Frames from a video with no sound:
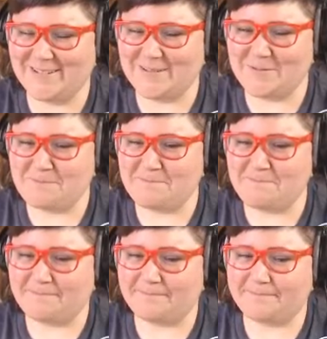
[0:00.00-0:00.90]

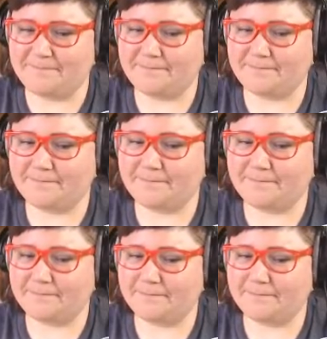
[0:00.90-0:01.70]
(silence)